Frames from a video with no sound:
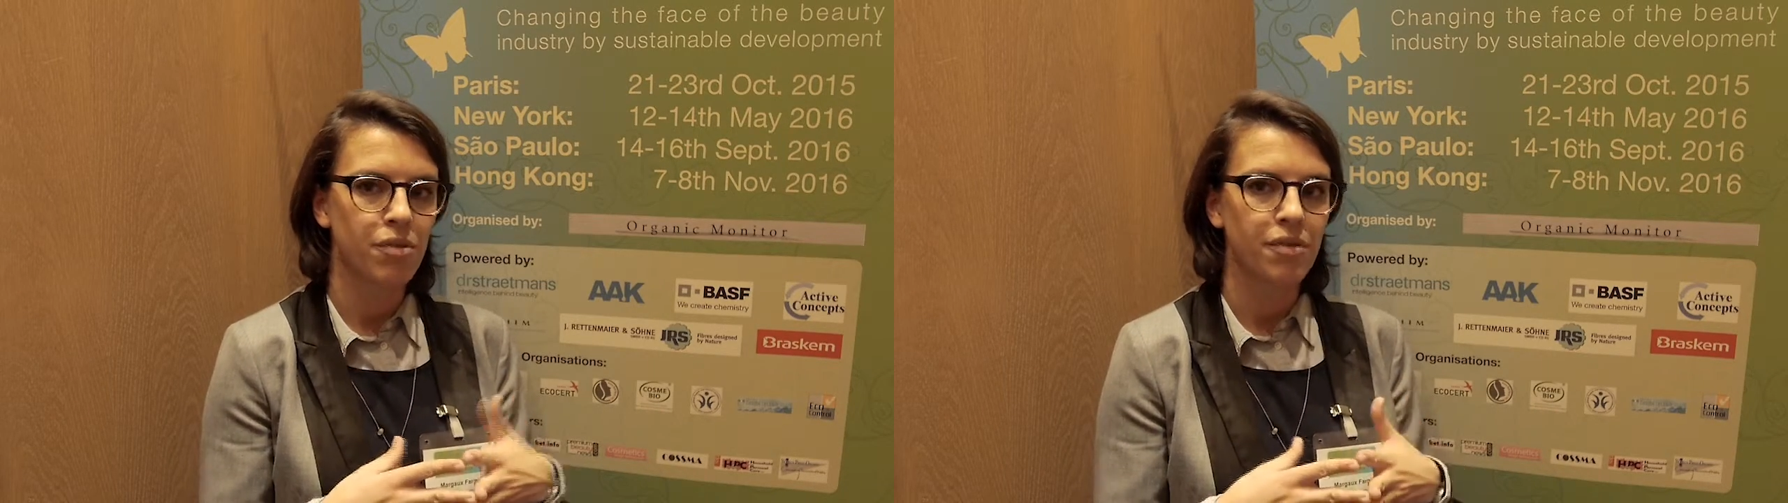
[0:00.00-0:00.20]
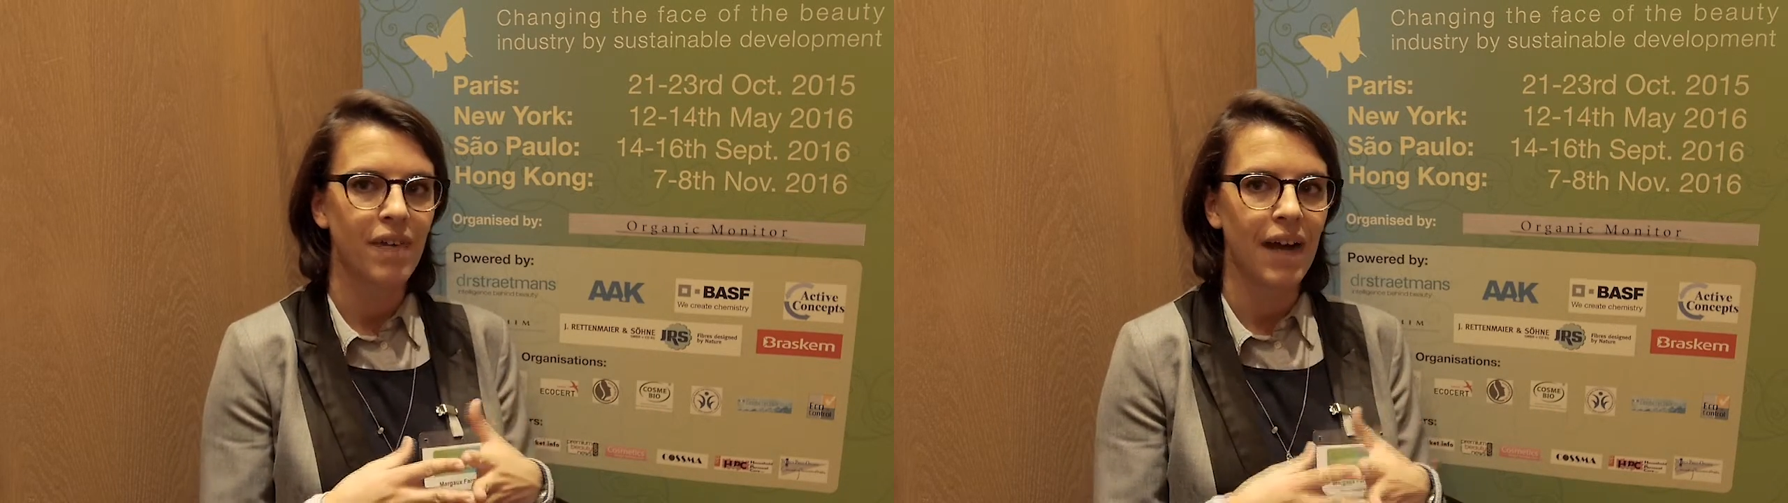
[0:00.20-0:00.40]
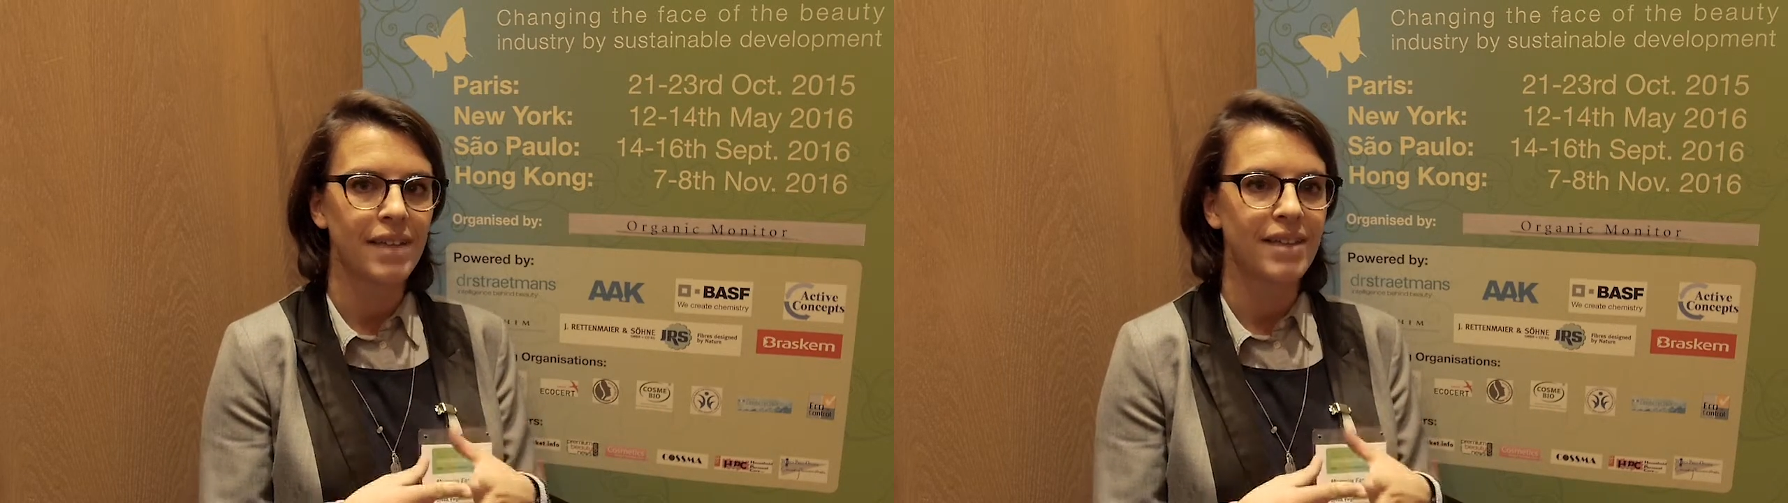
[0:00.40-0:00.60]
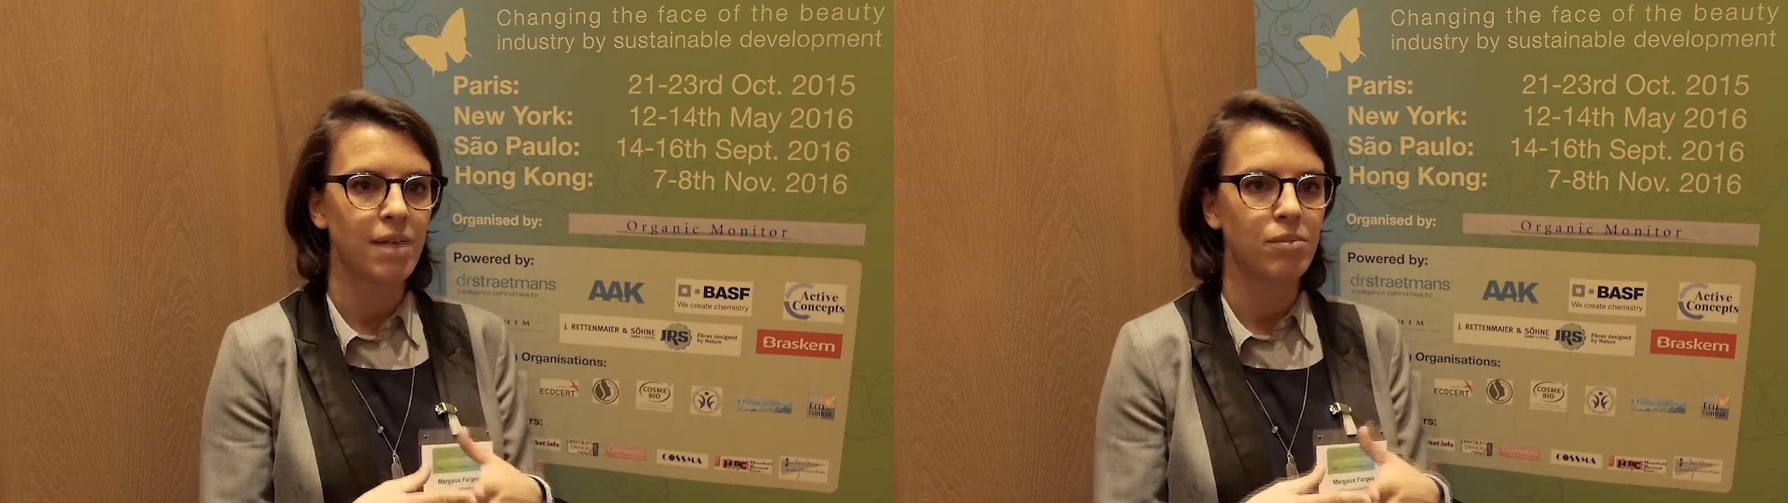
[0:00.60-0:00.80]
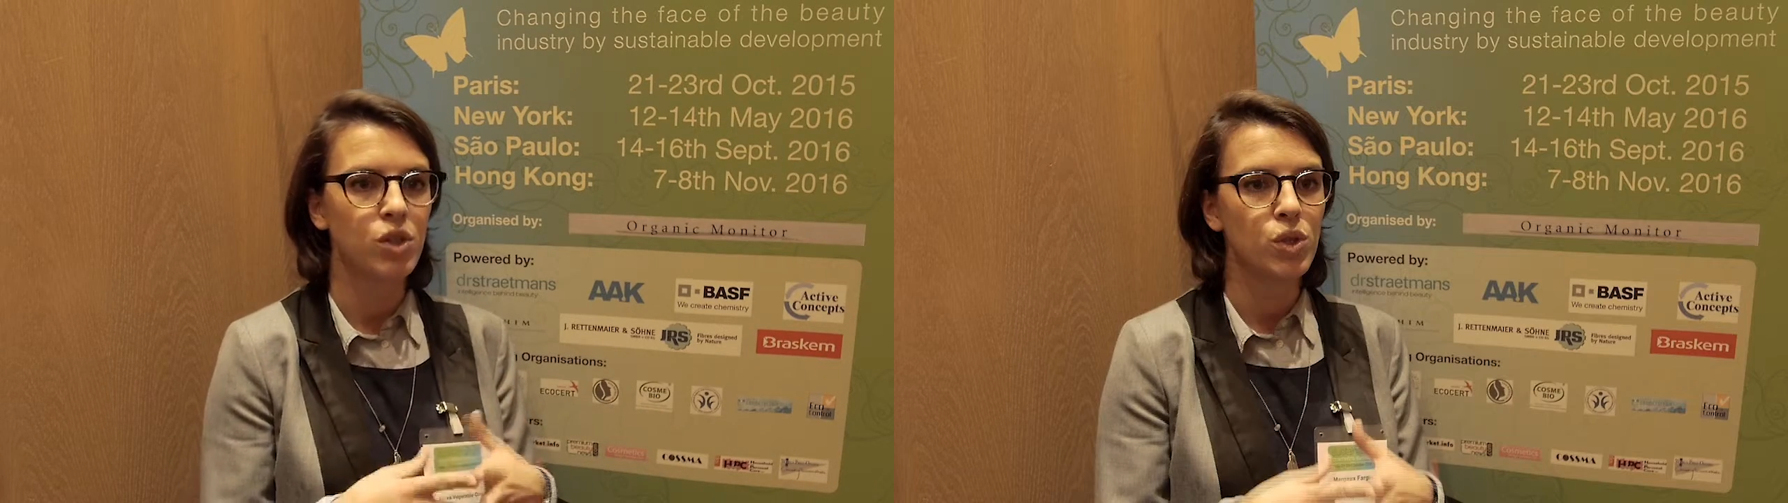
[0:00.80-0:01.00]
provide
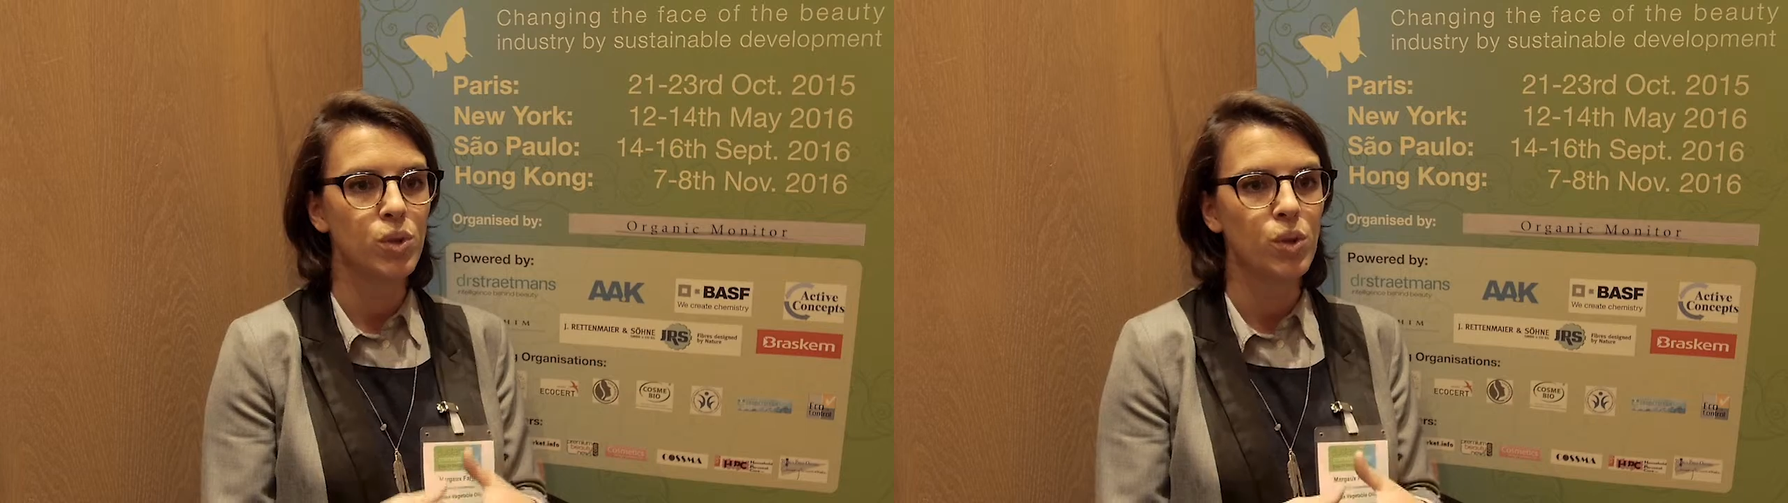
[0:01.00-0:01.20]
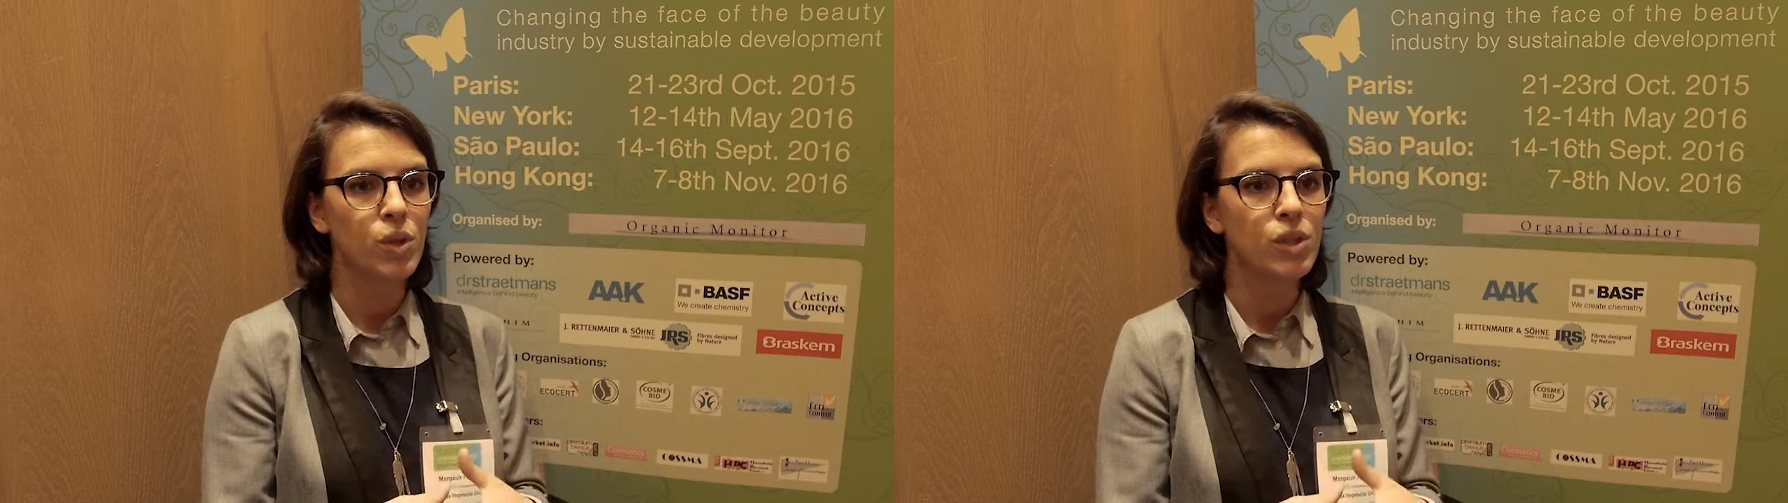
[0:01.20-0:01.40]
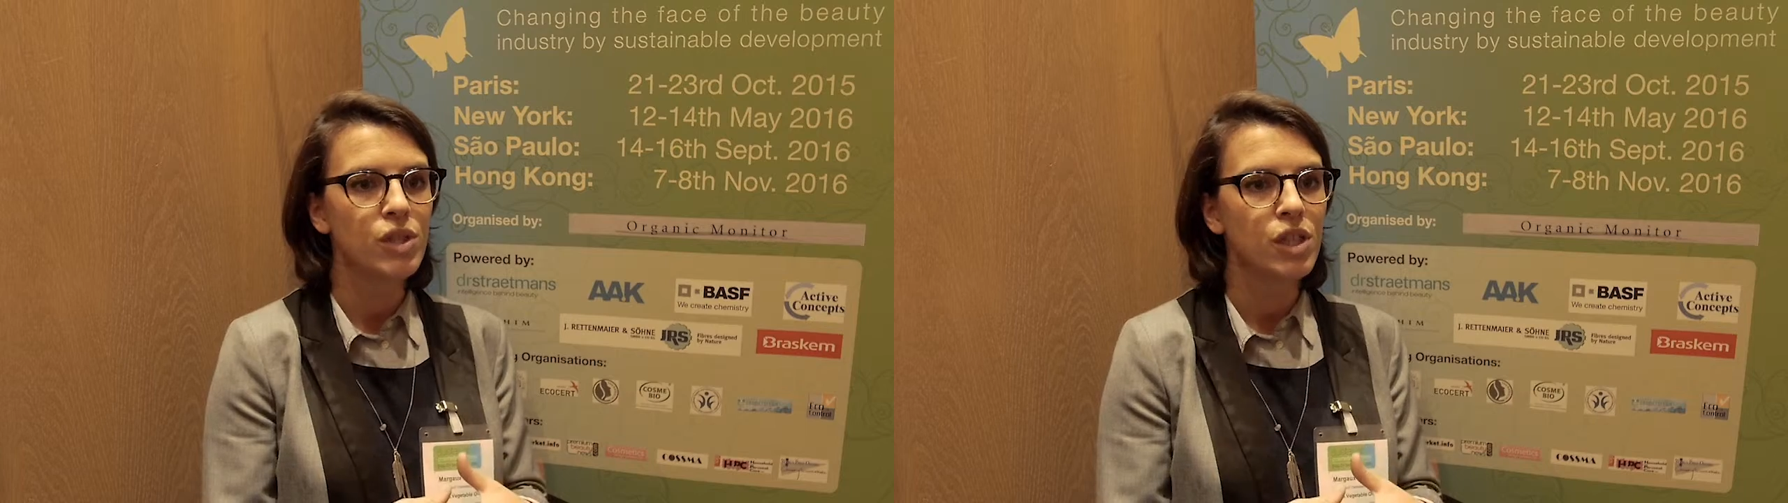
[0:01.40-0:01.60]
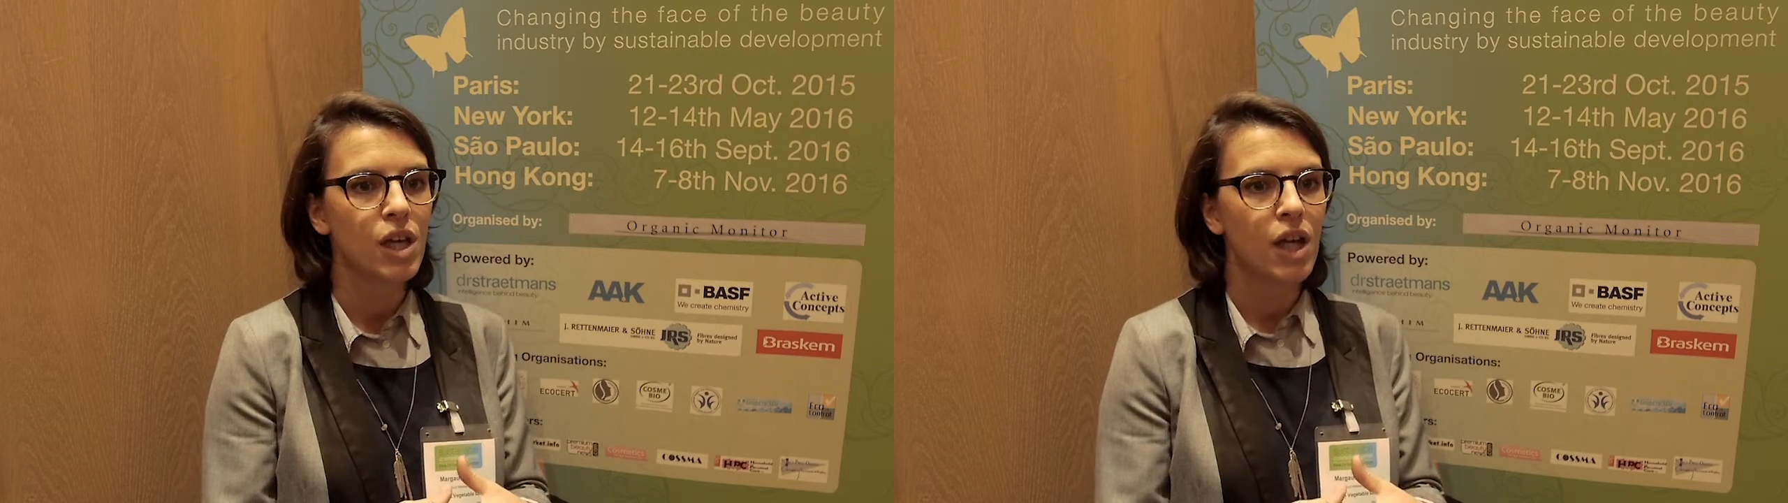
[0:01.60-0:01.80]
them tools,